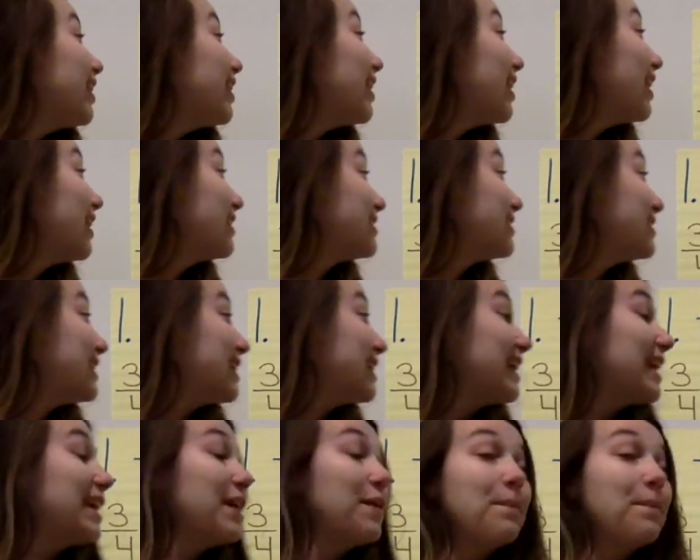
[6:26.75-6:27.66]
It's
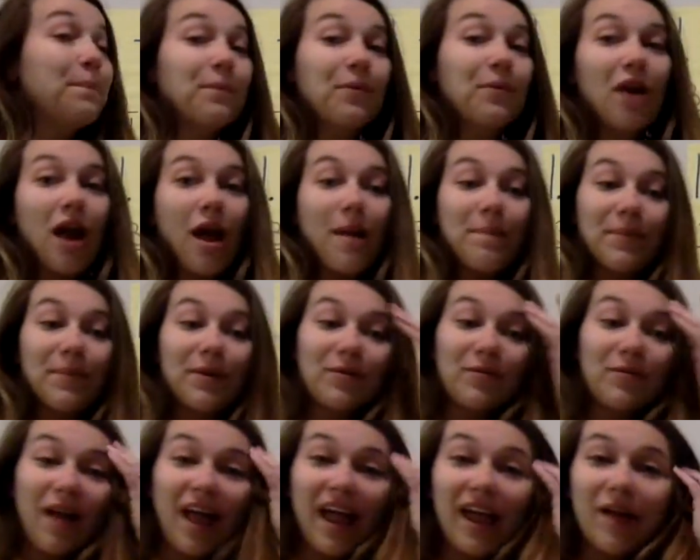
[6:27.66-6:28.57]
improper,
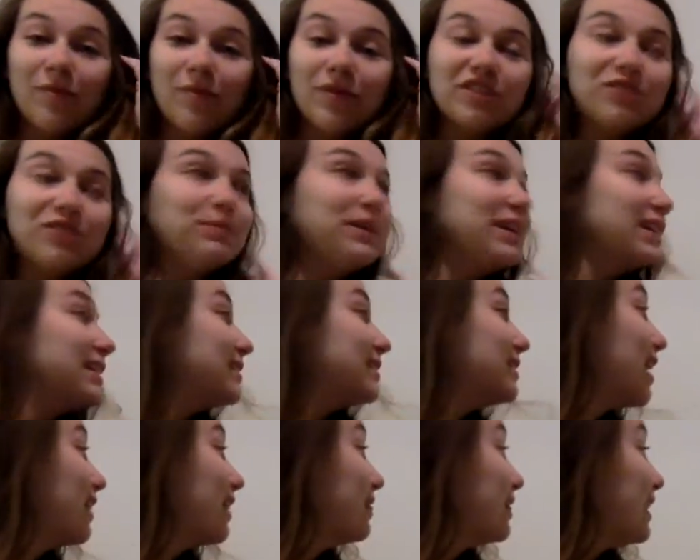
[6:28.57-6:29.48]
right? Which means
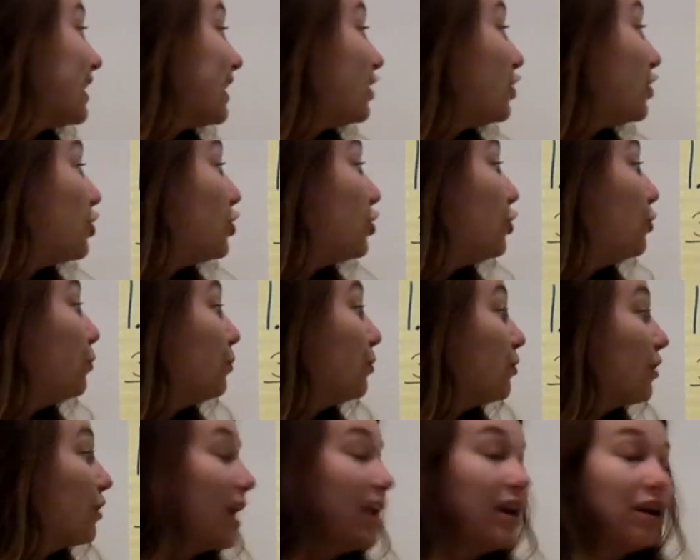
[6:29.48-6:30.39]
that the
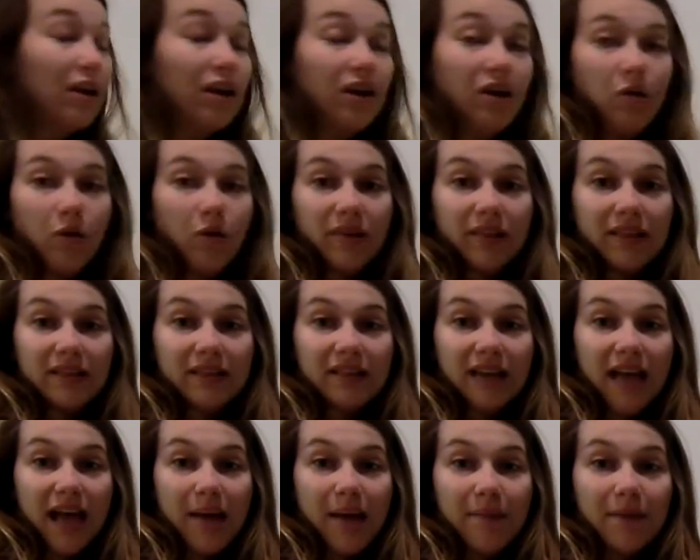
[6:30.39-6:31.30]
numerator, or the
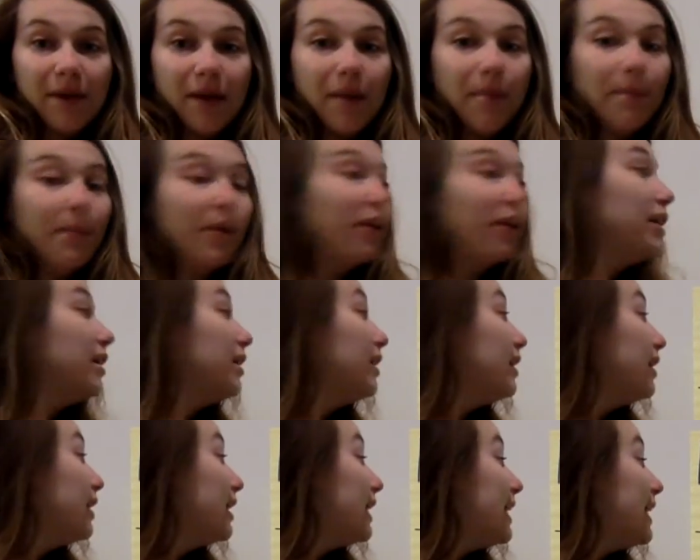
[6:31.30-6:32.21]
top number,
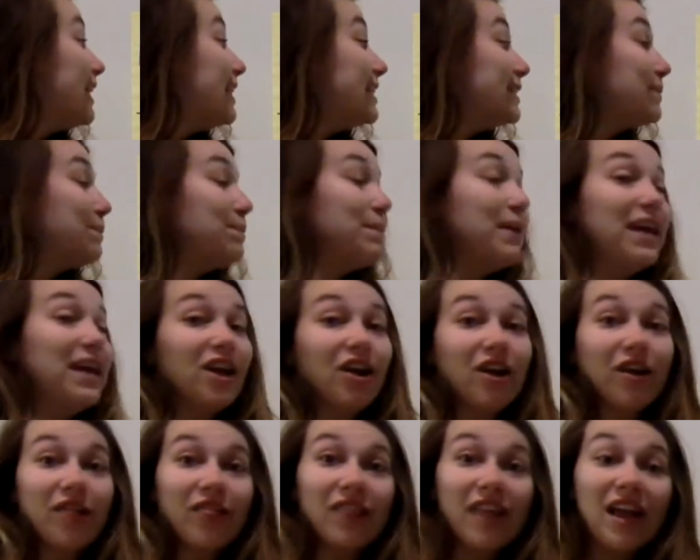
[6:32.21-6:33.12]
is
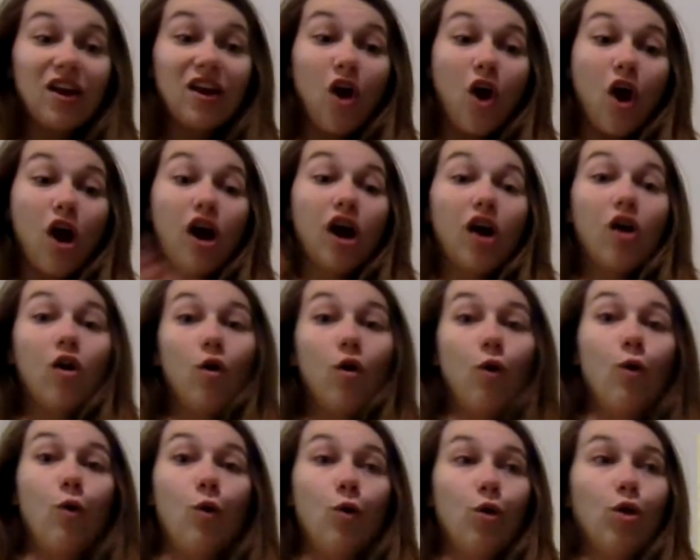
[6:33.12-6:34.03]
bigger than our
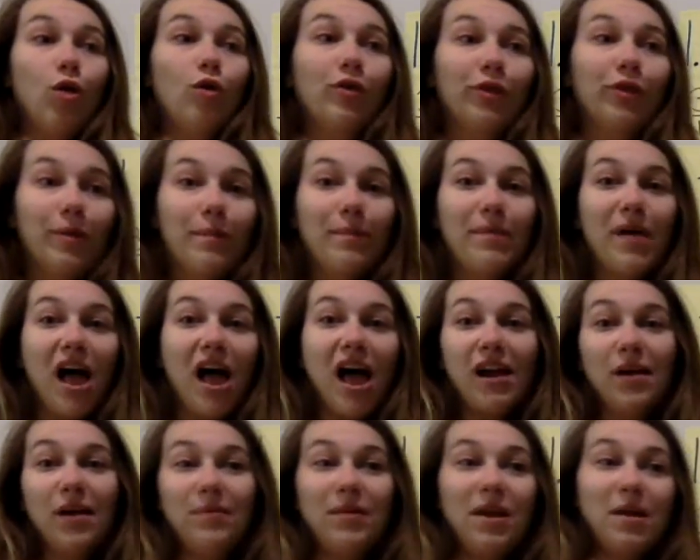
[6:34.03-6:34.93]
whole, or the
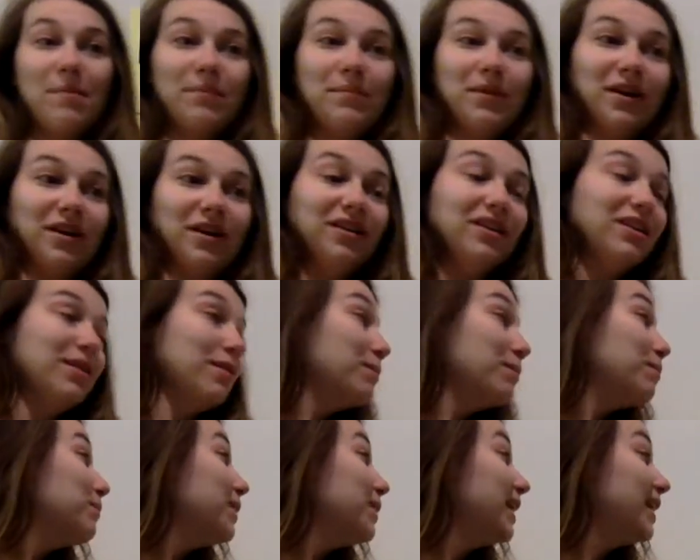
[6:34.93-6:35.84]
bottom number.
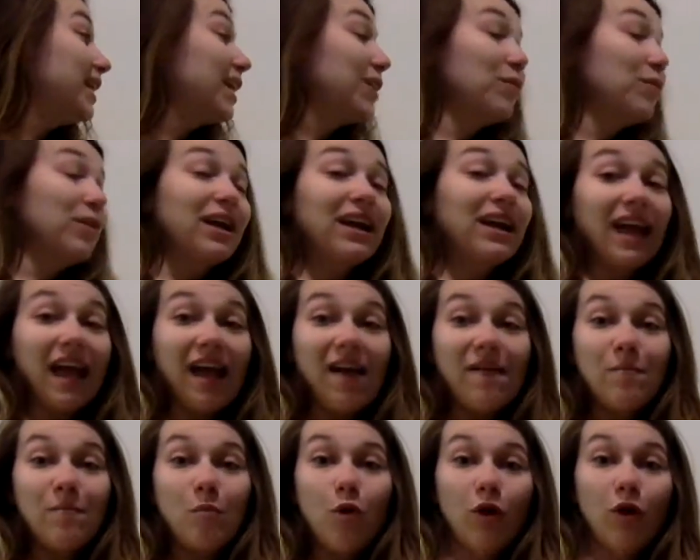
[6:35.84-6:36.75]
Meaning we're going to
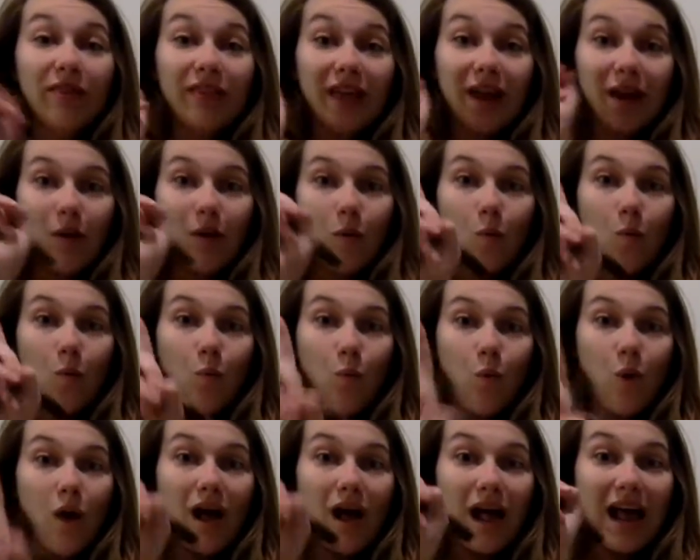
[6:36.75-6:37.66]
have more than
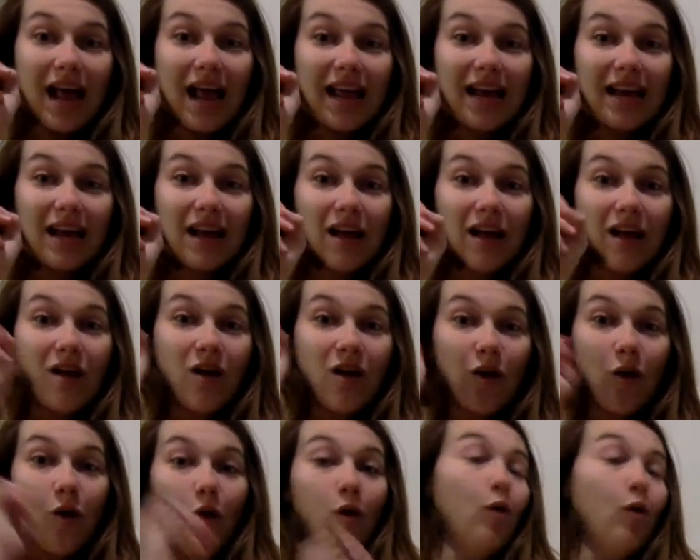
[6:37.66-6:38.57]
one
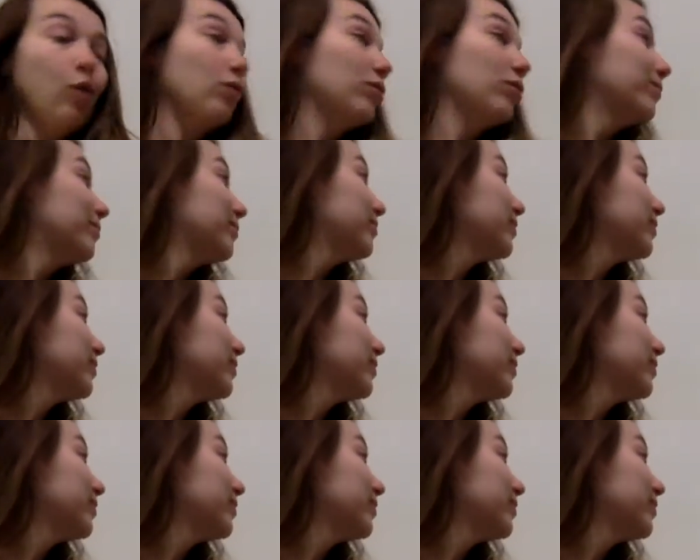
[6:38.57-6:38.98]
whole.